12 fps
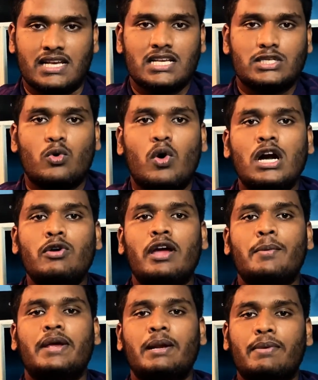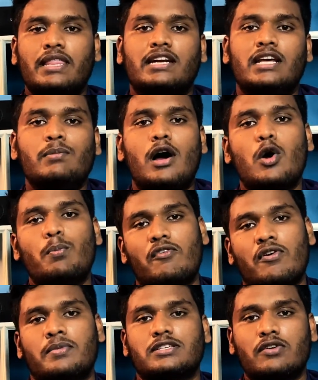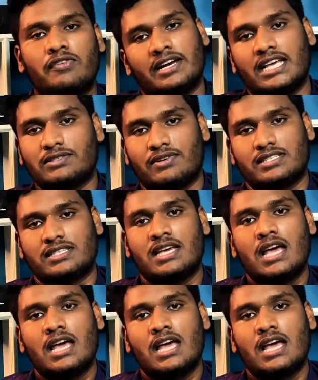So what do I mean by the term outperformance of index funds?